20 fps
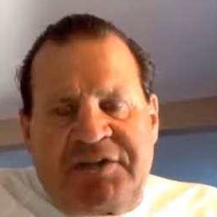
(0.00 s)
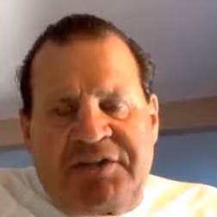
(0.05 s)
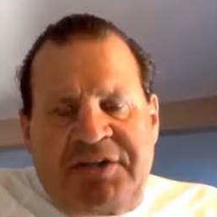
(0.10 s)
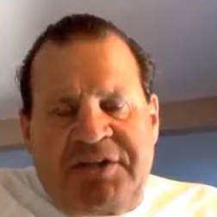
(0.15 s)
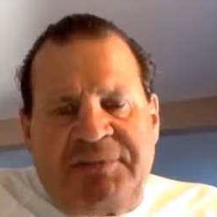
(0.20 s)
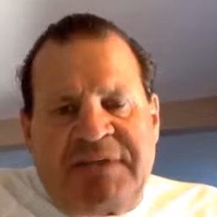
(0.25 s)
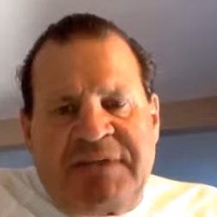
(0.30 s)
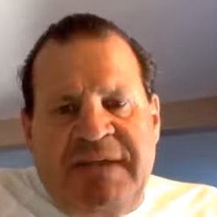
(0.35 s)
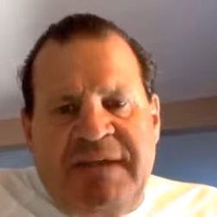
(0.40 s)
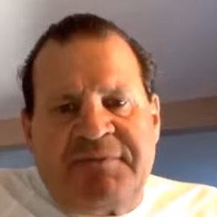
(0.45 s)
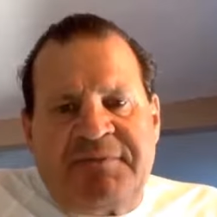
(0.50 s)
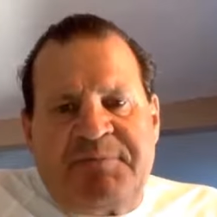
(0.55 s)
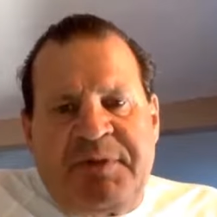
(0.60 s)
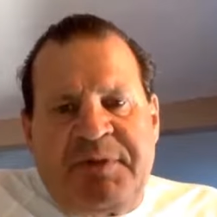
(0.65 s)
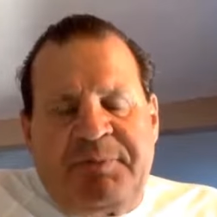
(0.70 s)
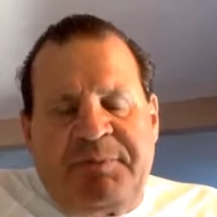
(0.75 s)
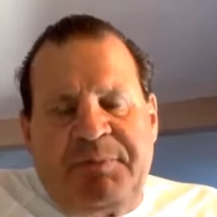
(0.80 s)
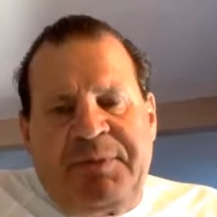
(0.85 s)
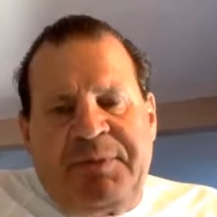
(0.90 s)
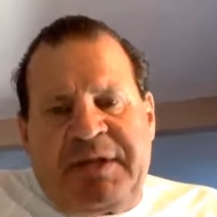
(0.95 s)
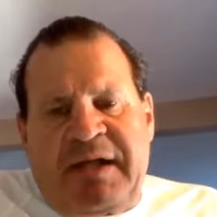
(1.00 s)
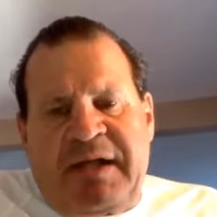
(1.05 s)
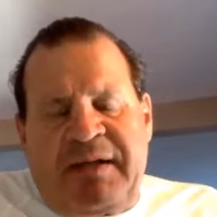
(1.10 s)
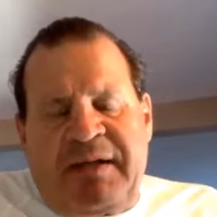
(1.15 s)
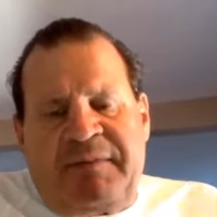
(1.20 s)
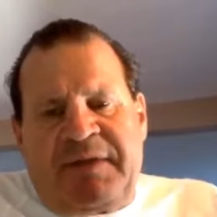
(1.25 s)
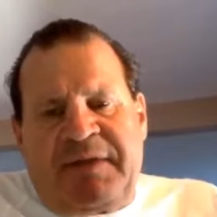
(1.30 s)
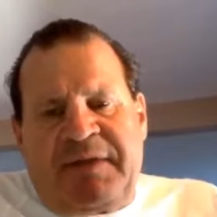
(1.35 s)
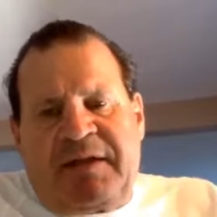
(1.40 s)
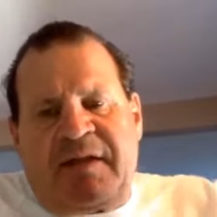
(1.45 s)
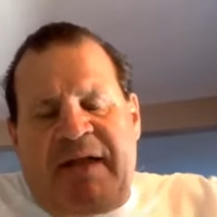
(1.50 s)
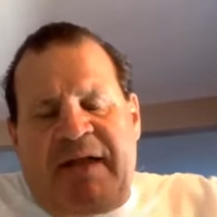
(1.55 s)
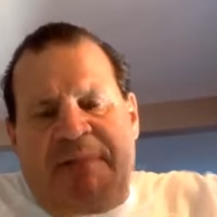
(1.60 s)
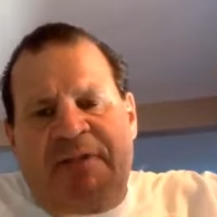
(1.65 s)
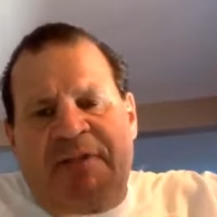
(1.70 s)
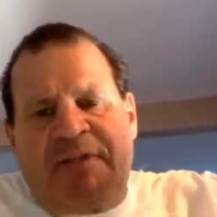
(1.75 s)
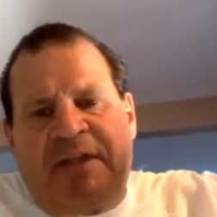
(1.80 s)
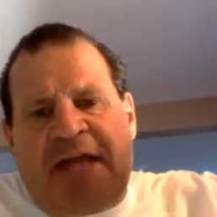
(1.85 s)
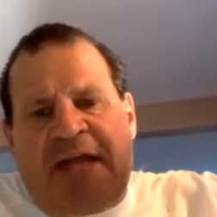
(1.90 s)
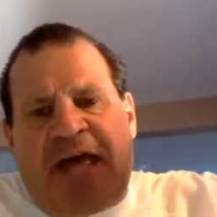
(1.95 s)
Sometimes people they climb the
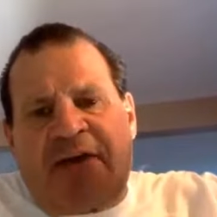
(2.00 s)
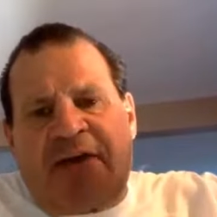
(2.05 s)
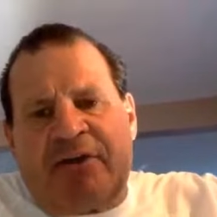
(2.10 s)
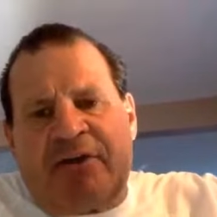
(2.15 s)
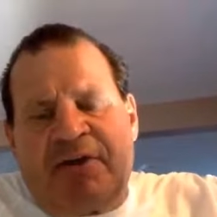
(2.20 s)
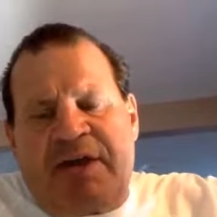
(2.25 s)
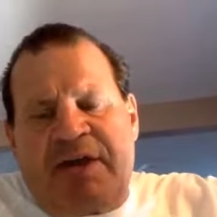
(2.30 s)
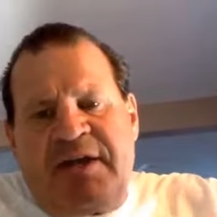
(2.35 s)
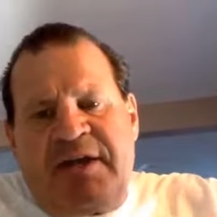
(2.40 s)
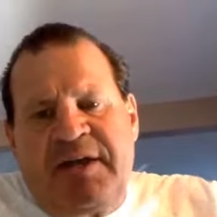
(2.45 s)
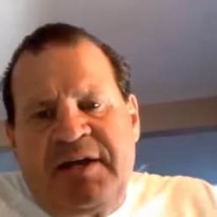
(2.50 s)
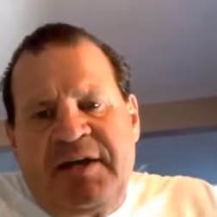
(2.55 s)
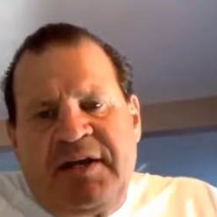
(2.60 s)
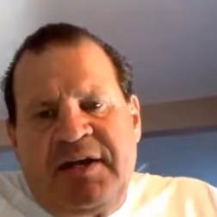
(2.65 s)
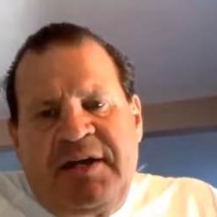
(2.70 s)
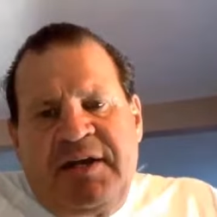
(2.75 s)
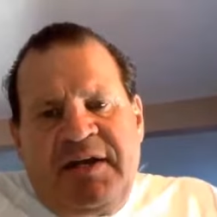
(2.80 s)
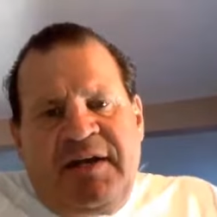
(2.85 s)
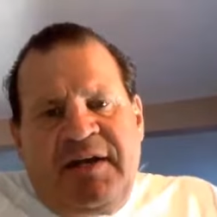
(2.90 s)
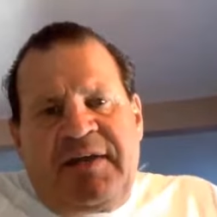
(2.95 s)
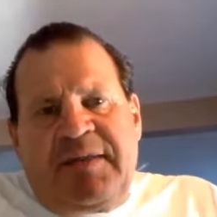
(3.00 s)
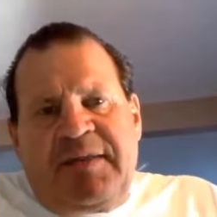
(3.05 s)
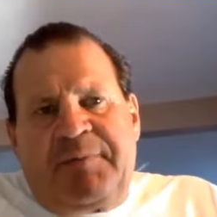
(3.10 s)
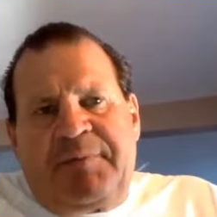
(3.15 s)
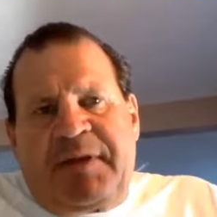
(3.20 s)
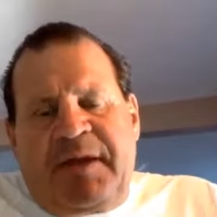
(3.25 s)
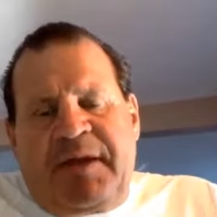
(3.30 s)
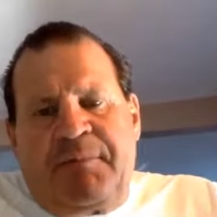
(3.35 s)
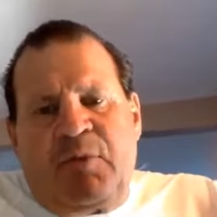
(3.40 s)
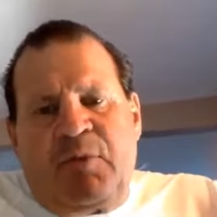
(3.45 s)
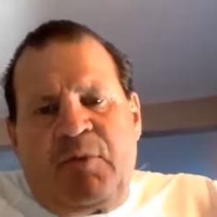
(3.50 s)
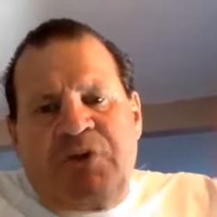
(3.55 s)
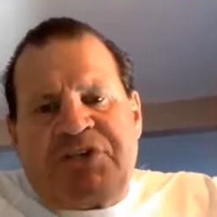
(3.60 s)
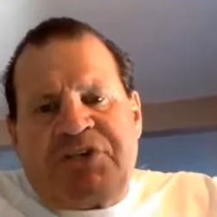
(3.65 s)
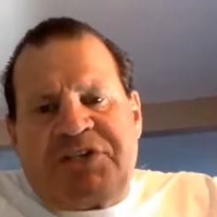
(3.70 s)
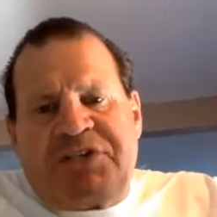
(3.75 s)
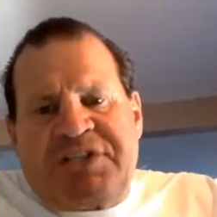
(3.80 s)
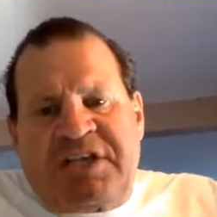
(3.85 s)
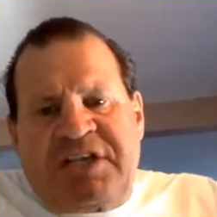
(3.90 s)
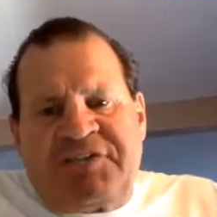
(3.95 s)
ladder and they become more
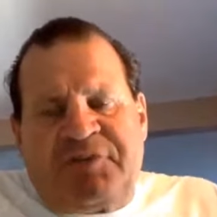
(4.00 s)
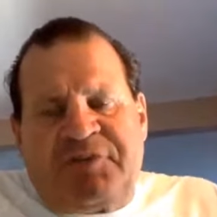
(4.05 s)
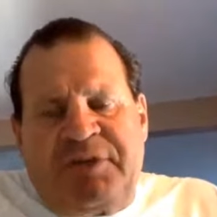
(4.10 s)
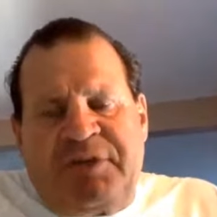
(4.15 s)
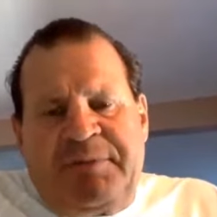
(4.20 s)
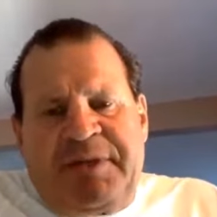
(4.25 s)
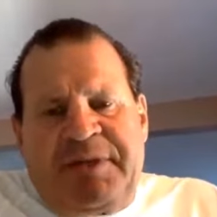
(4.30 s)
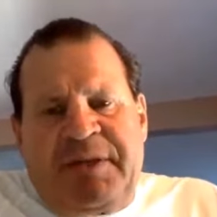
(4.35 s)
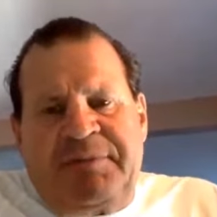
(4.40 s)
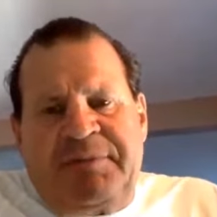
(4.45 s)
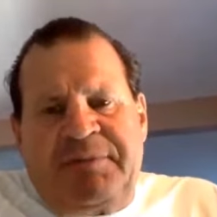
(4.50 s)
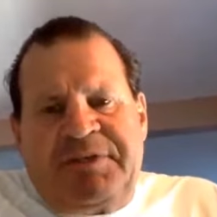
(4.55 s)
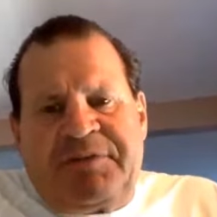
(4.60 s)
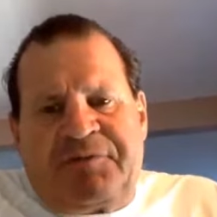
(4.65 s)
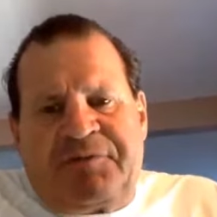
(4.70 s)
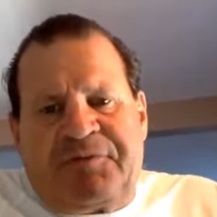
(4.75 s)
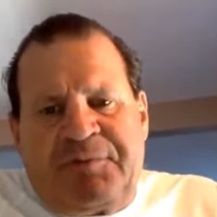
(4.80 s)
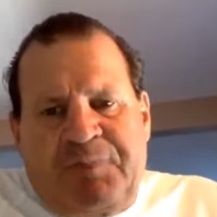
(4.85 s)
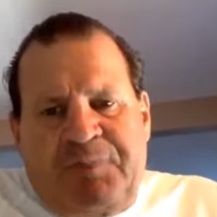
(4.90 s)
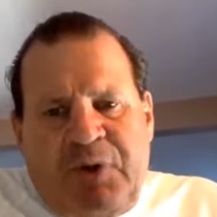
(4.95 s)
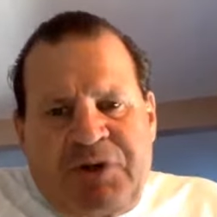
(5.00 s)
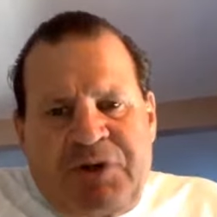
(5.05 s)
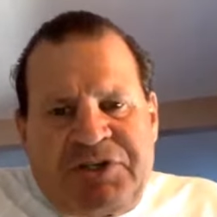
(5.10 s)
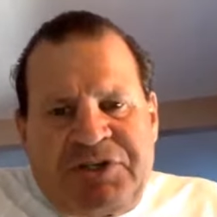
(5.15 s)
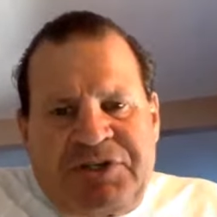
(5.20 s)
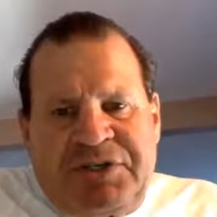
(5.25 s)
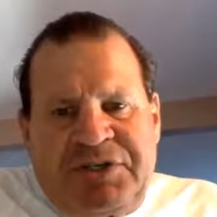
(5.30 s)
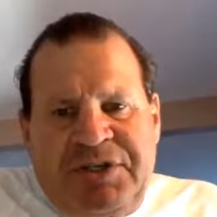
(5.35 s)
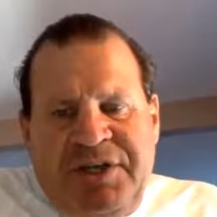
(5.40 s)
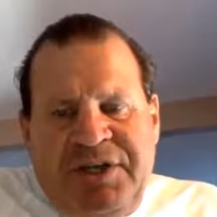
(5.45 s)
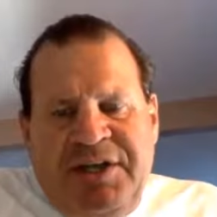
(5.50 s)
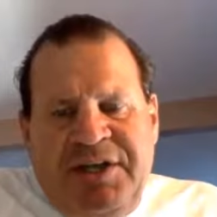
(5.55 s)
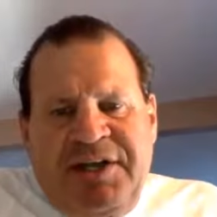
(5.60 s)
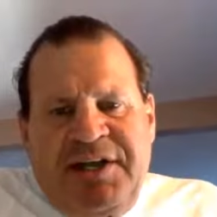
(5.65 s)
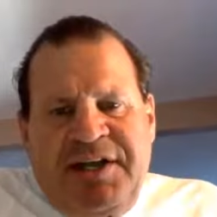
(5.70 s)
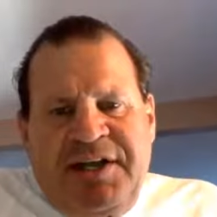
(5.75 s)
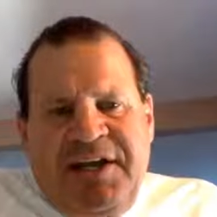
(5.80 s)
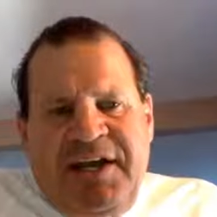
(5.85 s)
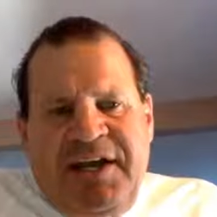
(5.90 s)
successful. They become a different person. Mm-hmm.